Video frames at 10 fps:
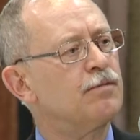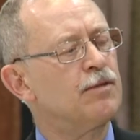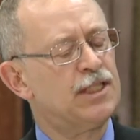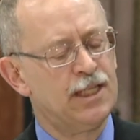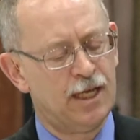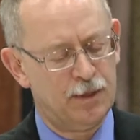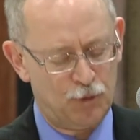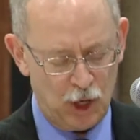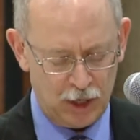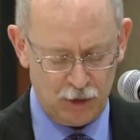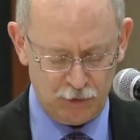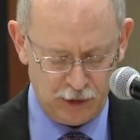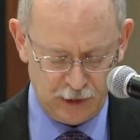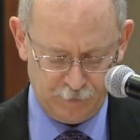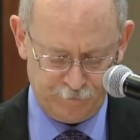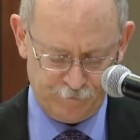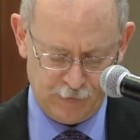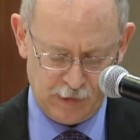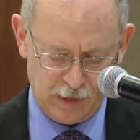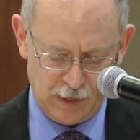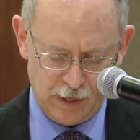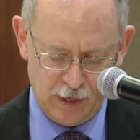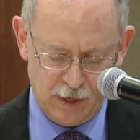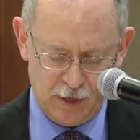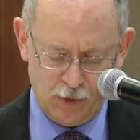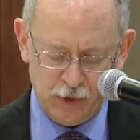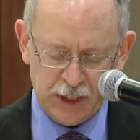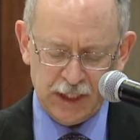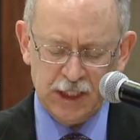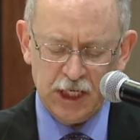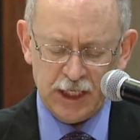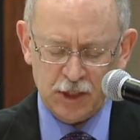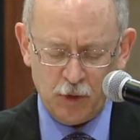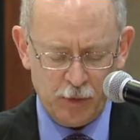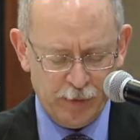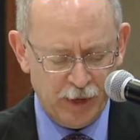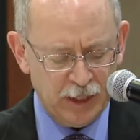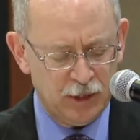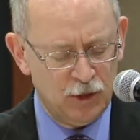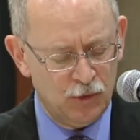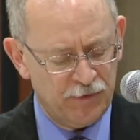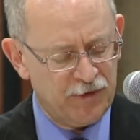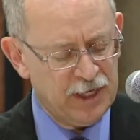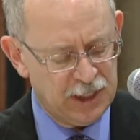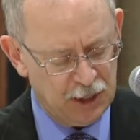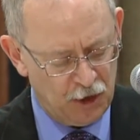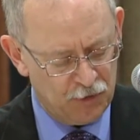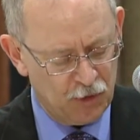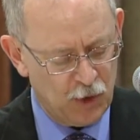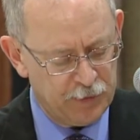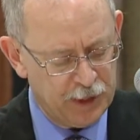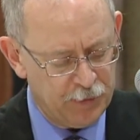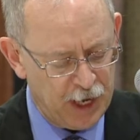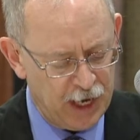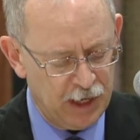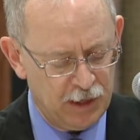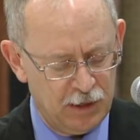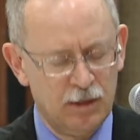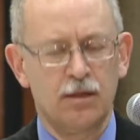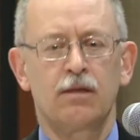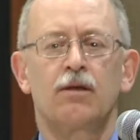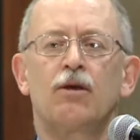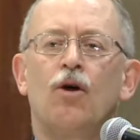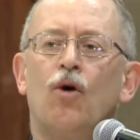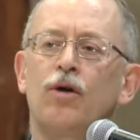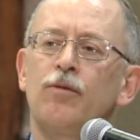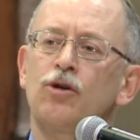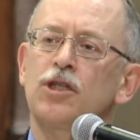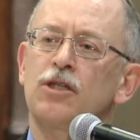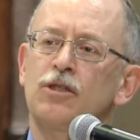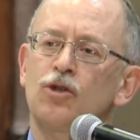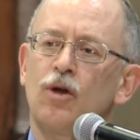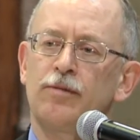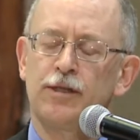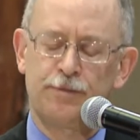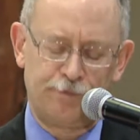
Masechet Brachot, which suggests what we might do in facing overwhelming pain or emotional trauma.